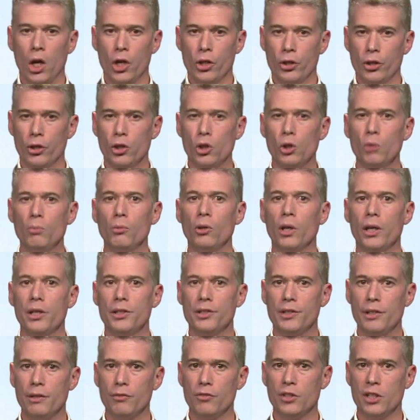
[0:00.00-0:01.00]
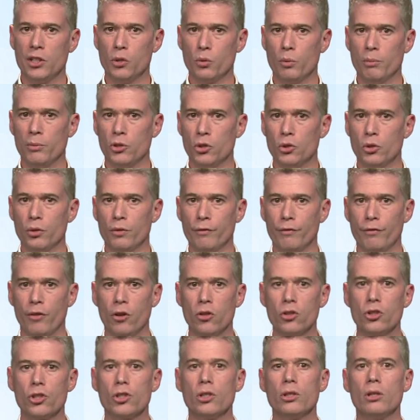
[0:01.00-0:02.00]
The cumulative distribution
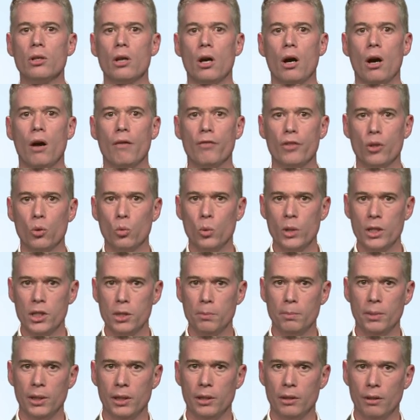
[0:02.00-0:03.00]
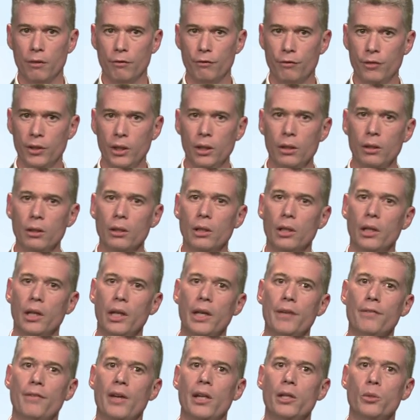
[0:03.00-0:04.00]
function of the wind speed v,
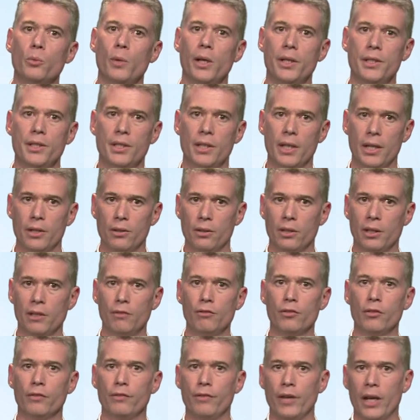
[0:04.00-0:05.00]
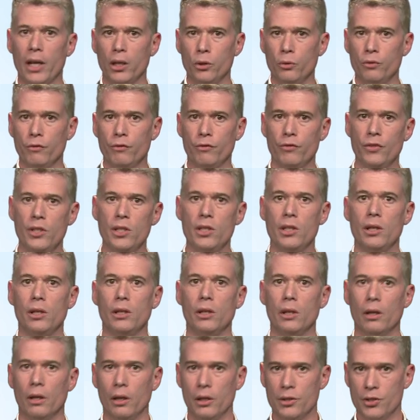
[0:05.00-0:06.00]
evaluated at a given value
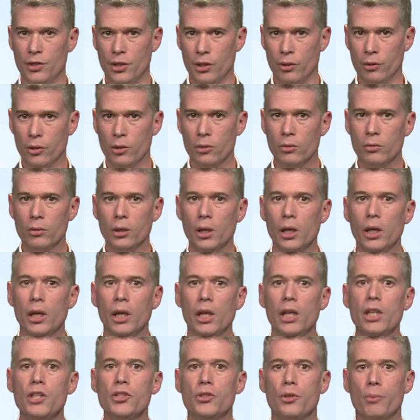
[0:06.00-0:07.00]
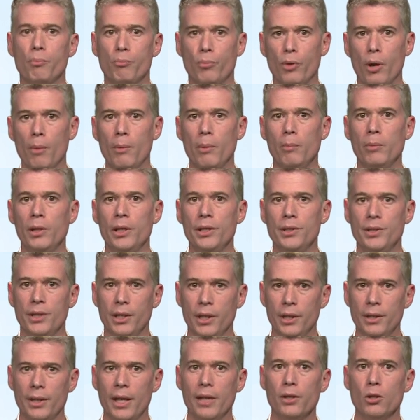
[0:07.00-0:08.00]
v0, is the
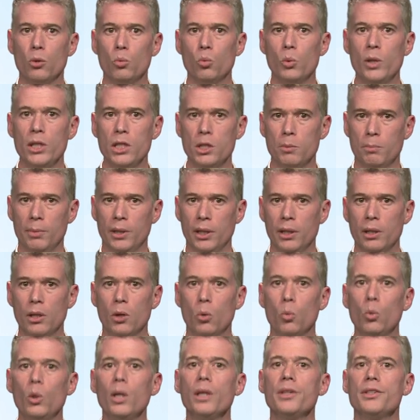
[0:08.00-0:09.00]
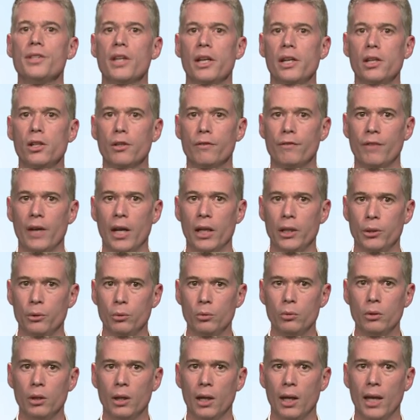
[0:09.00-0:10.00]
probability that the wind speed will take a
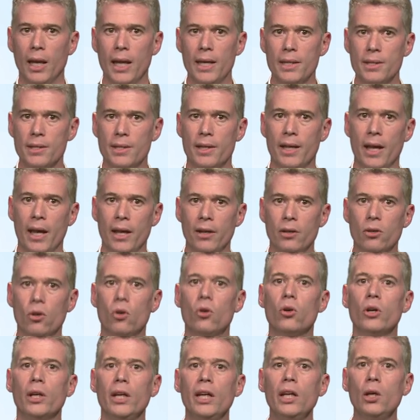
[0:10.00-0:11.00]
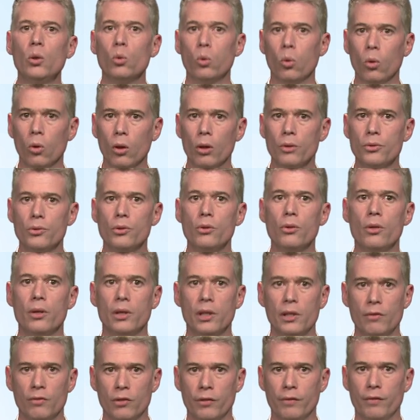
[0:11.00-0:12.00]
value less than or equal to the
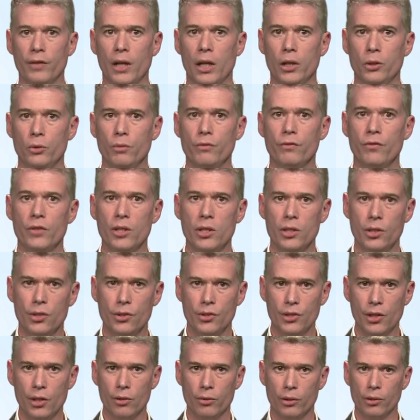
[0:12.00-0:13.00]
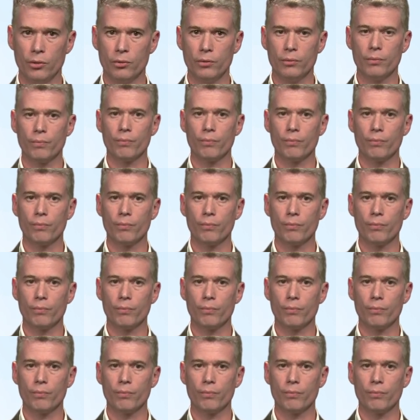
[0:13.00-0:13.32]
given value v0.